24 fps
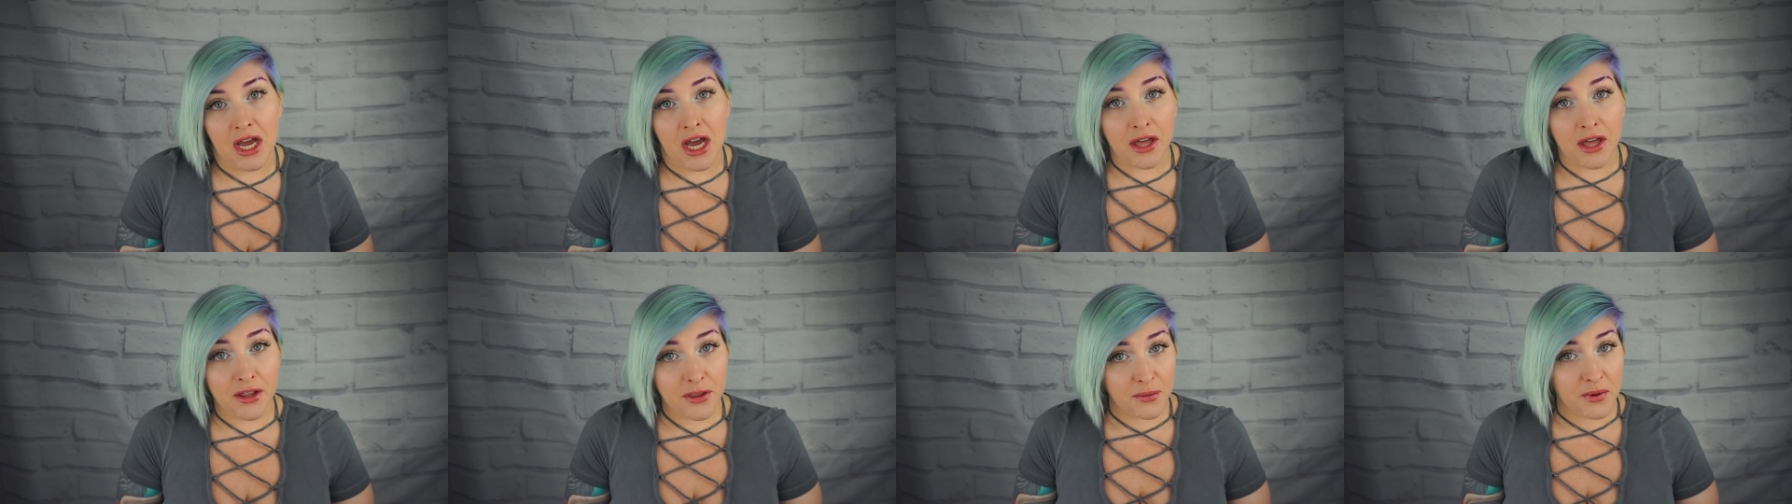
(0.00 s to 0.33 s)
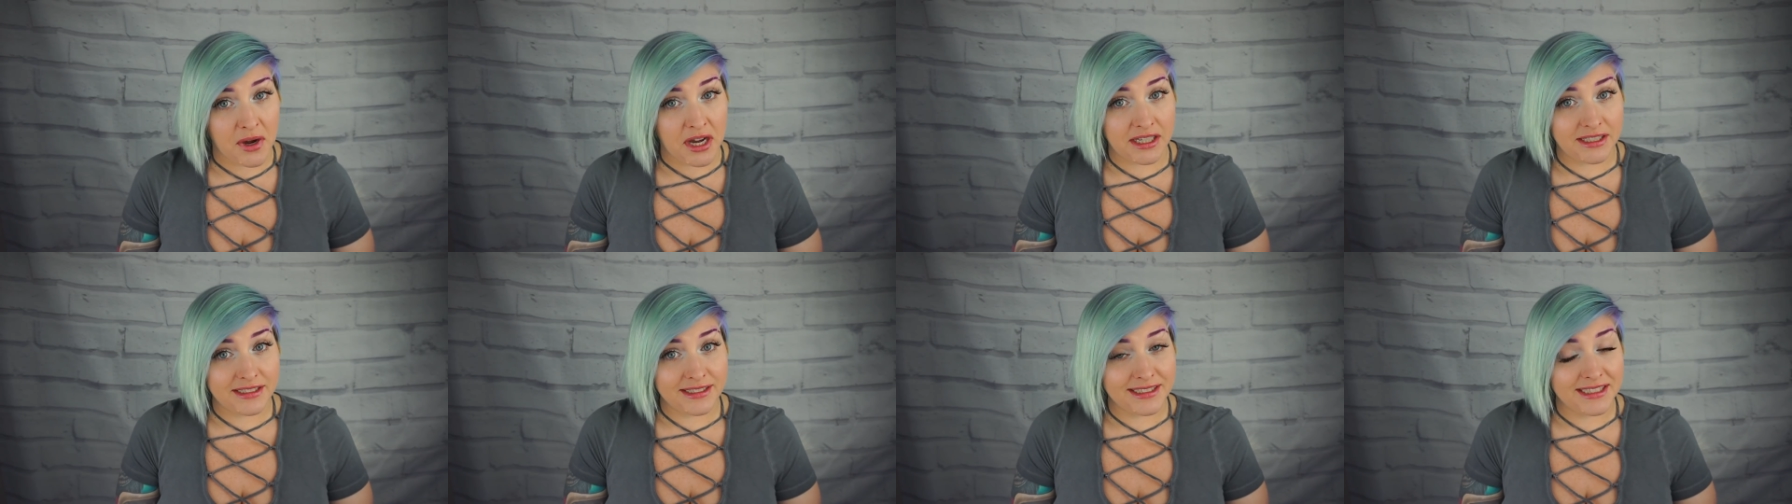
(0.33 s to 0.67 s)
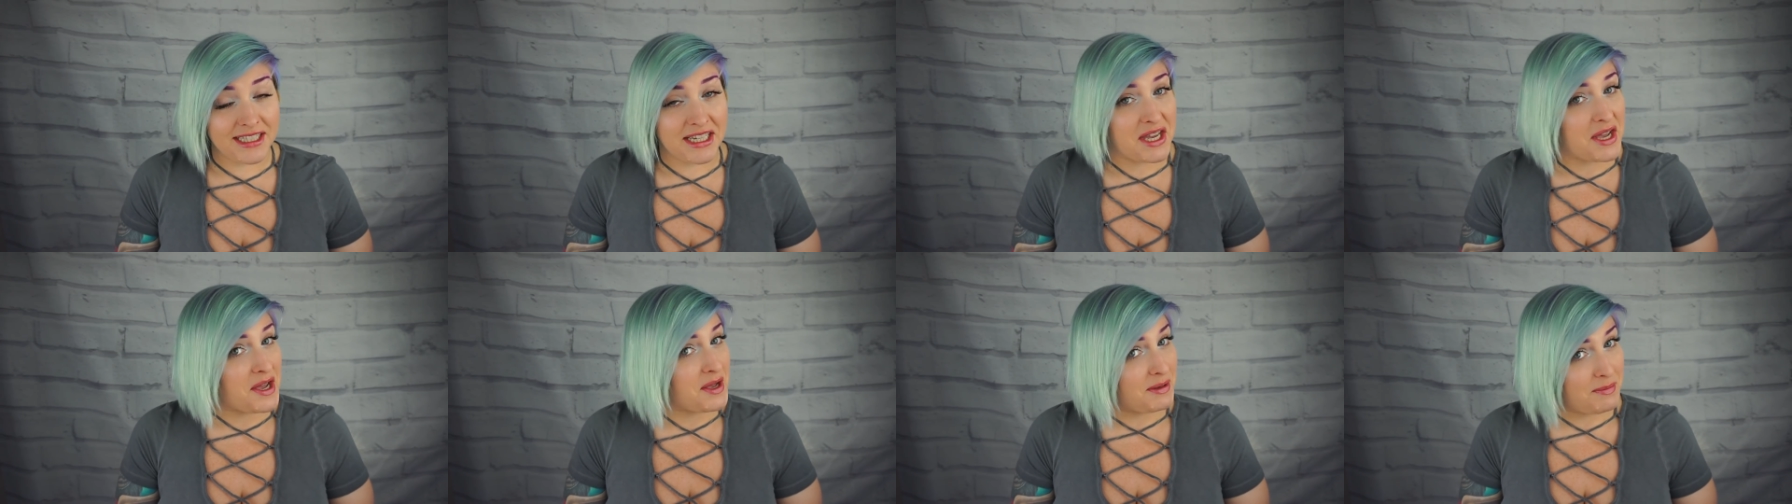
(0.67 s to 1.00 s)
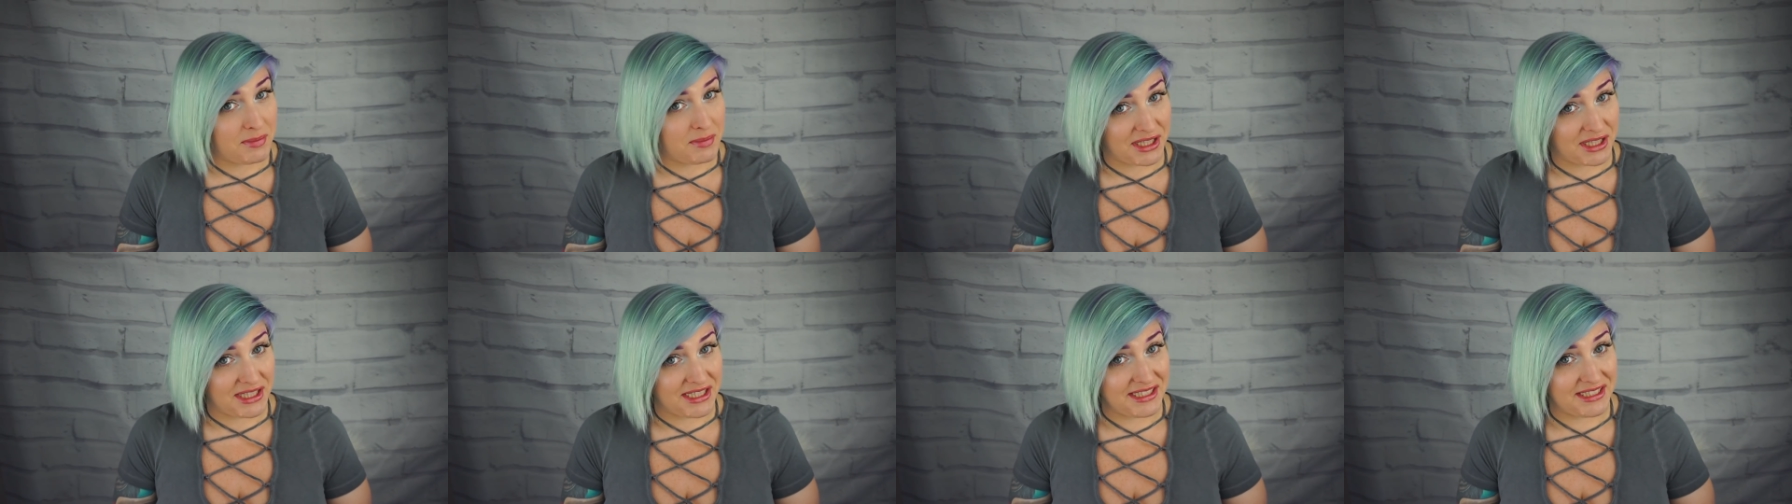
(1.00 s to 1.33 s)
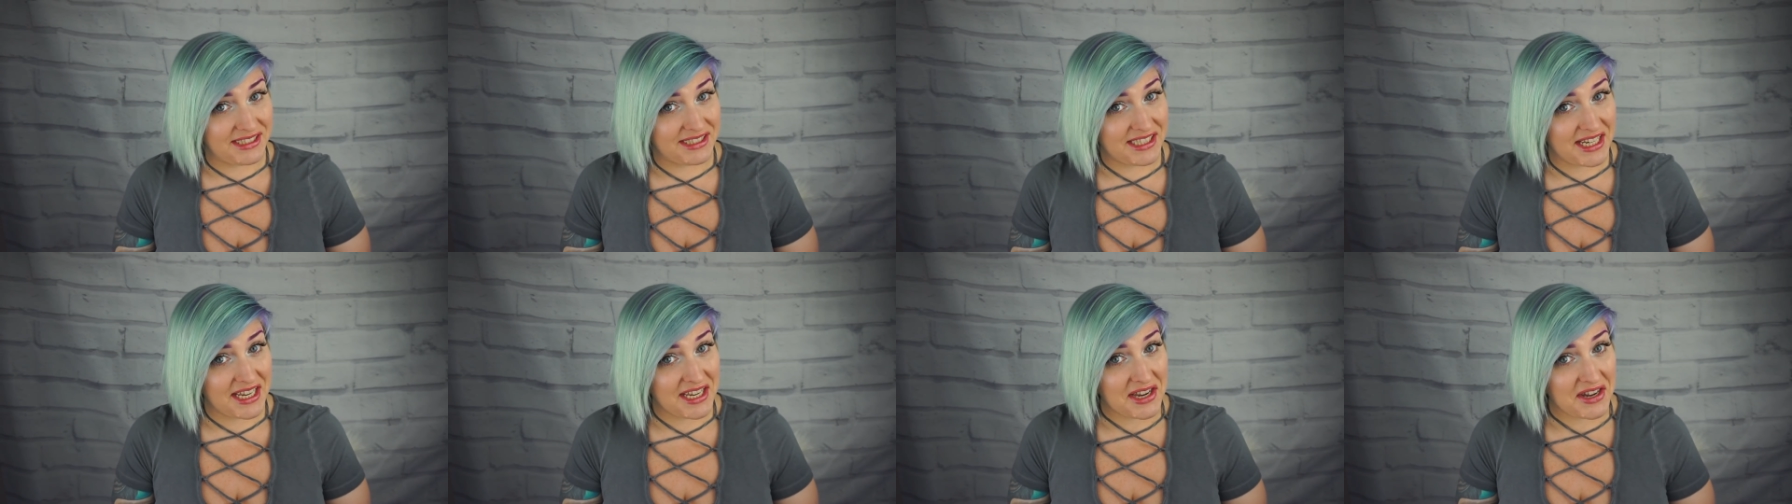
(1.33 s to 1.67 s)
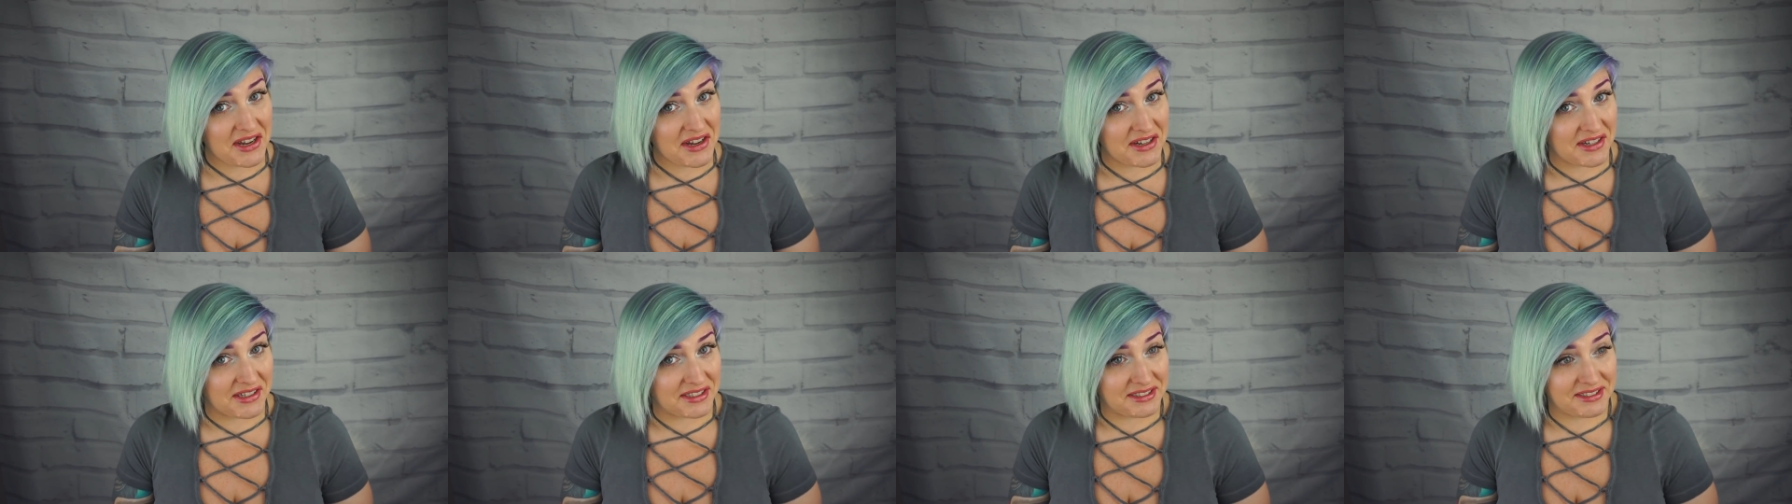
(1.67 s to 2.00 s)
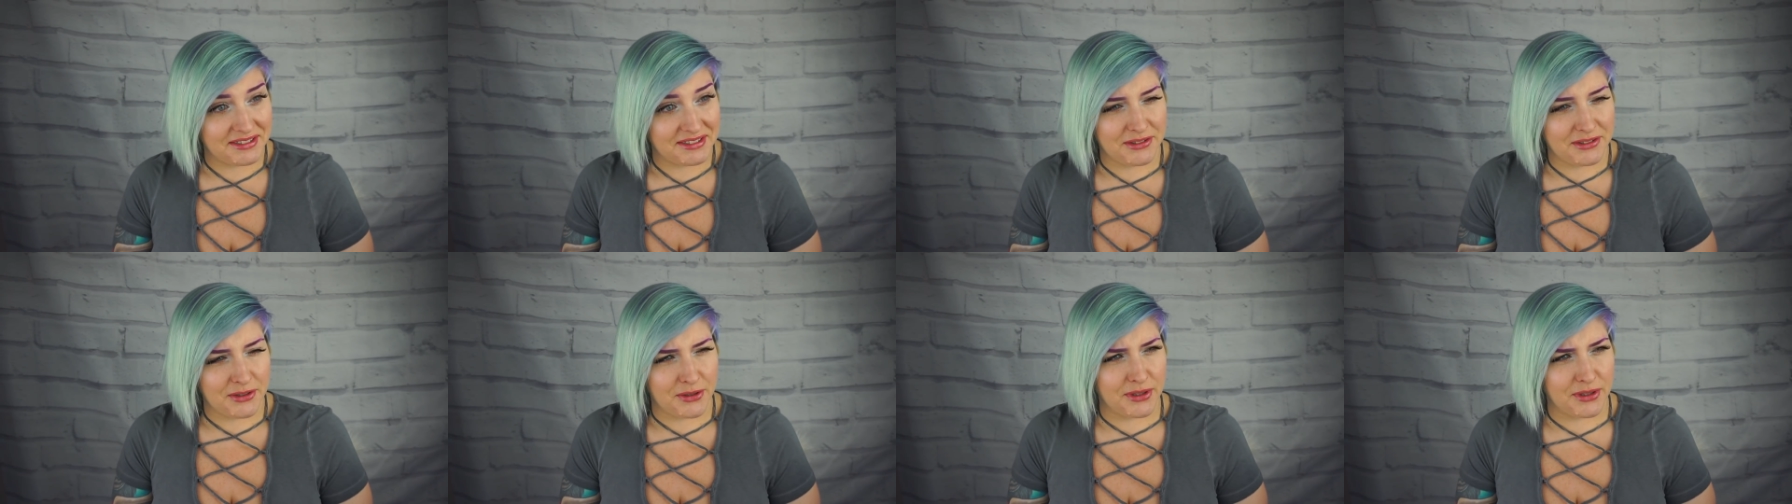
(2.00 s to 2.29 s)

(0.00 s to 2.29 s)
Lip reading: Otherwise, please stay on,